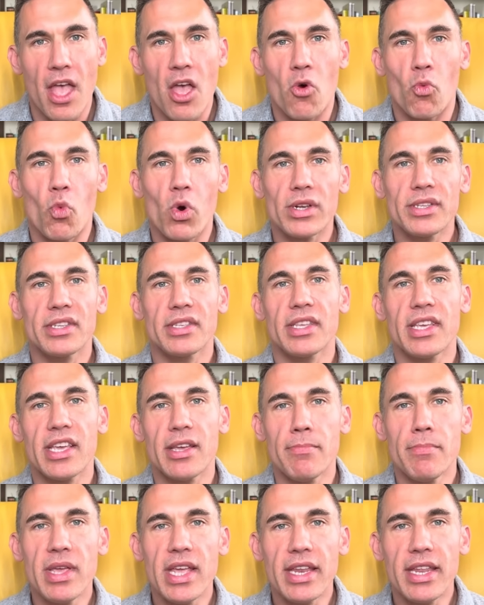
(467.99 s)
Once the
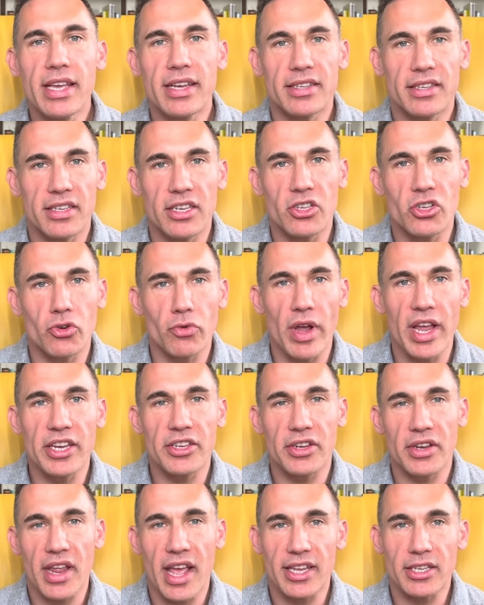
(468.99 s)
immediate
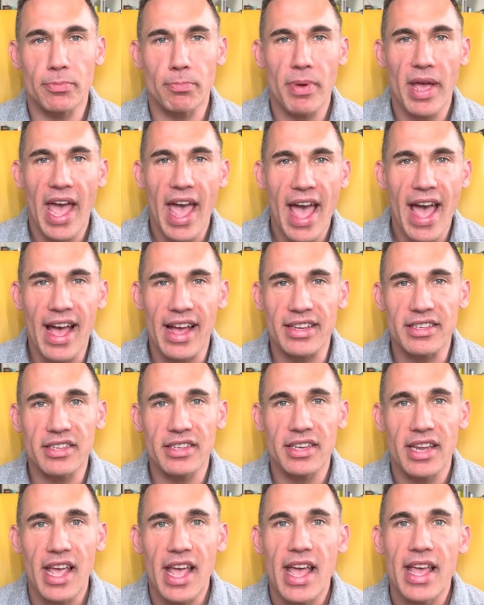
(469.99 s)
situation has
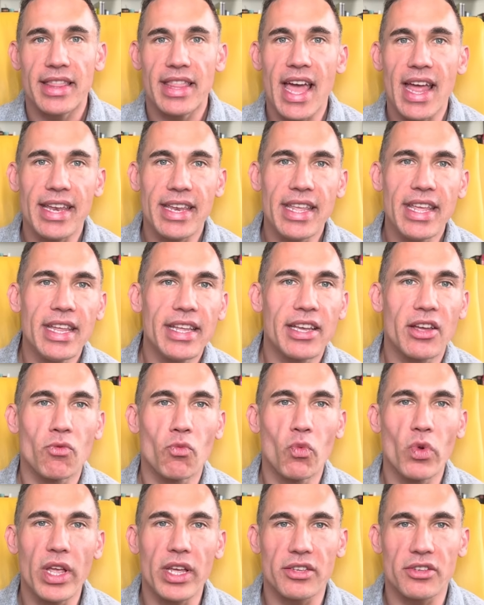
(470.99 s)
passed, that need can
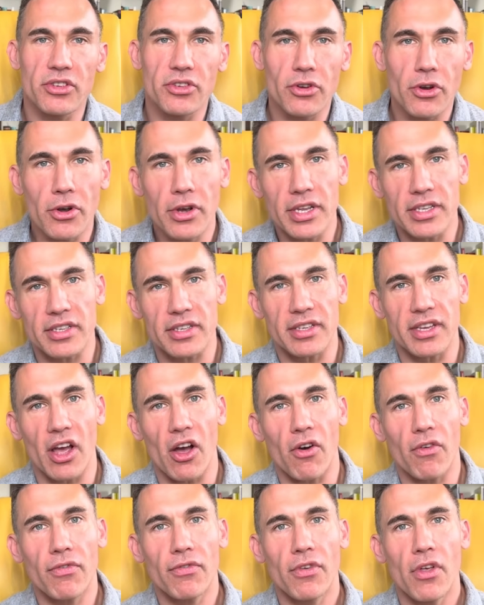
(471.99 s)
reassert
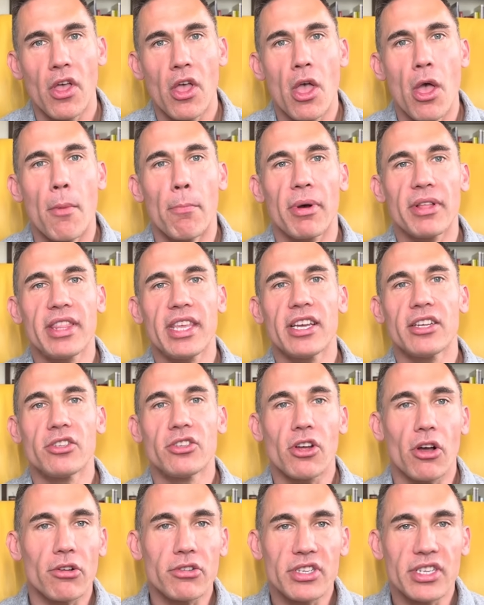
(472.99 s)
itself. But the
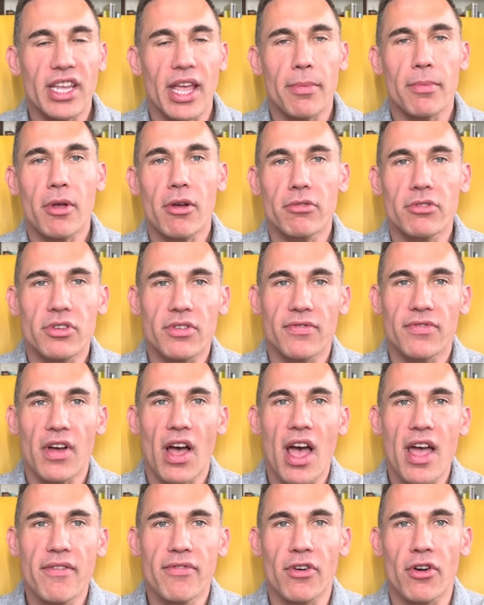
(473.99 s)
adult scapegoat
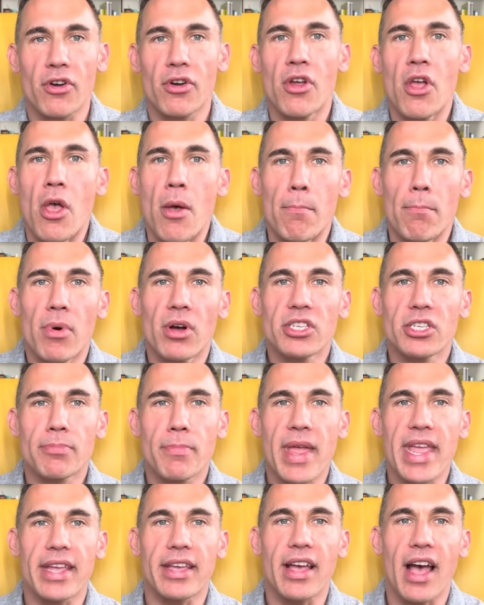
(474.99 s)
survivor must
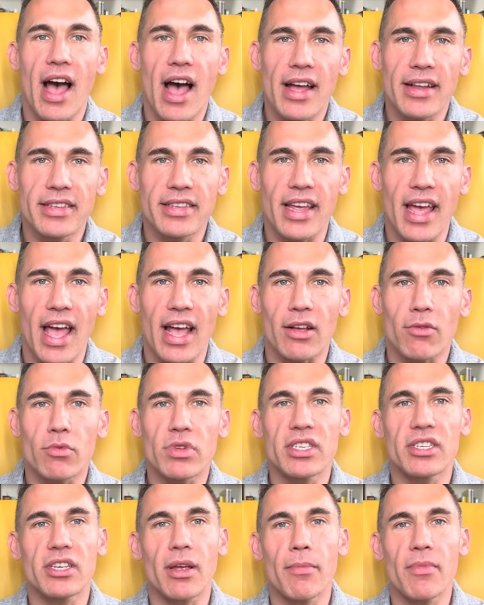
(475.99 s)
make contact
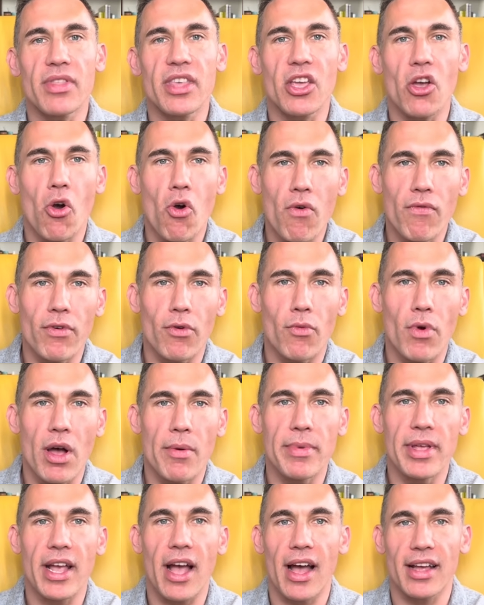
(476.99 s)
with some of the
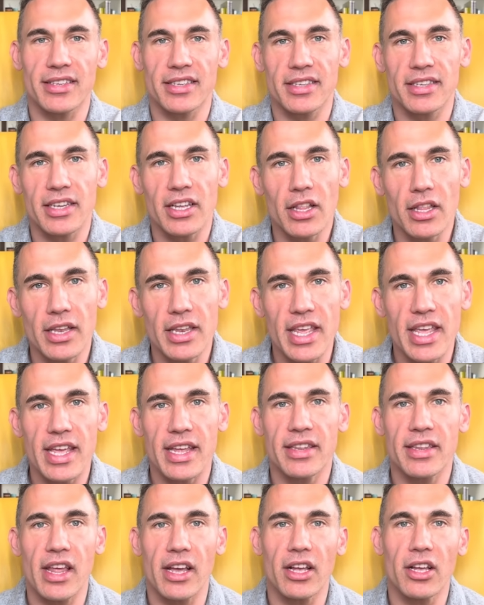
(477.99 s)
overwhelming hostility
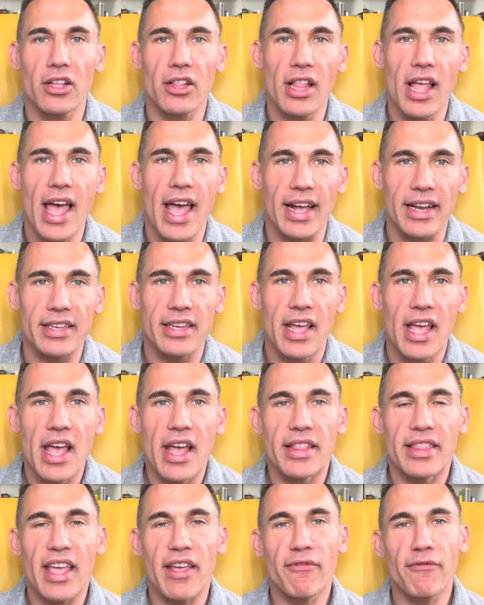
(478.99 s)
and neglect
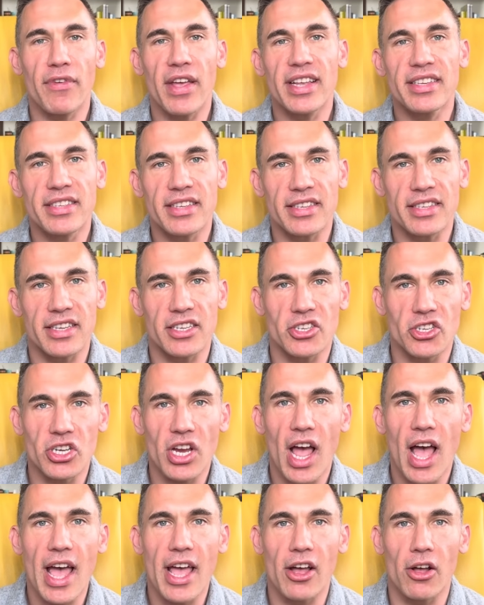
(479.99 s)
they faced as a
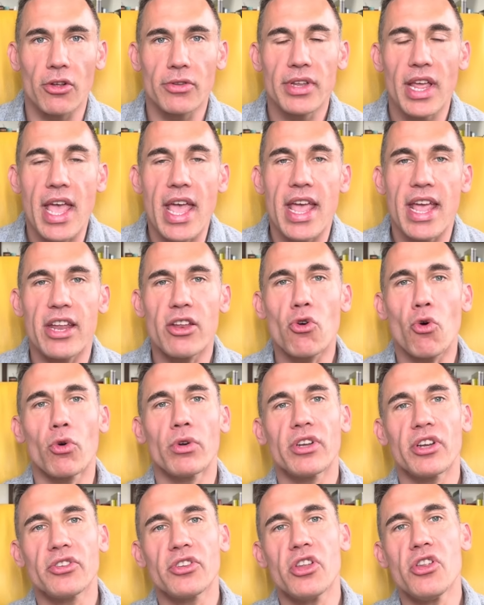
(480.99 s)
child in
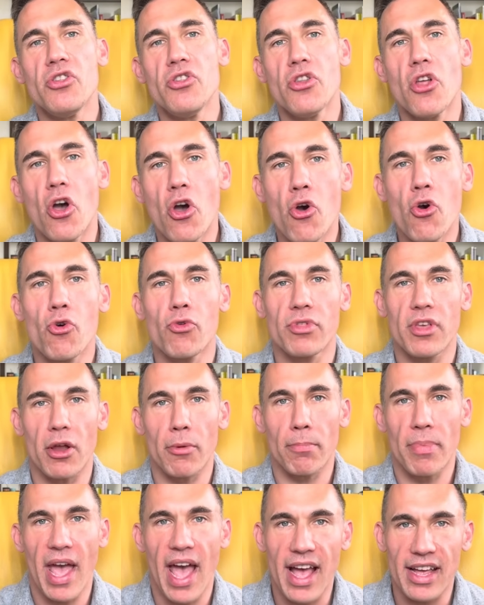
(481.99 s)
order to know their
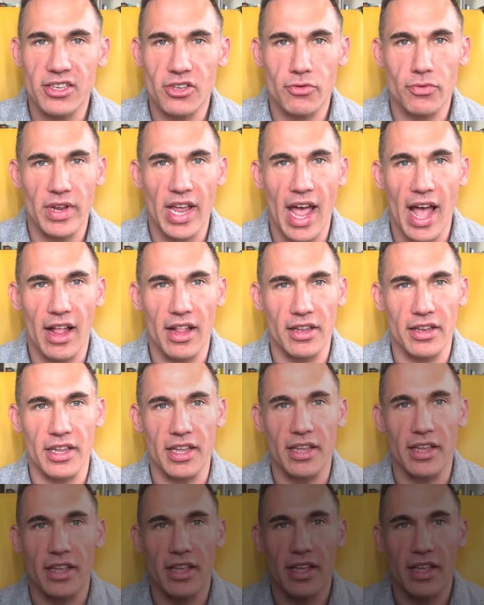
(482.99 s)
past reality.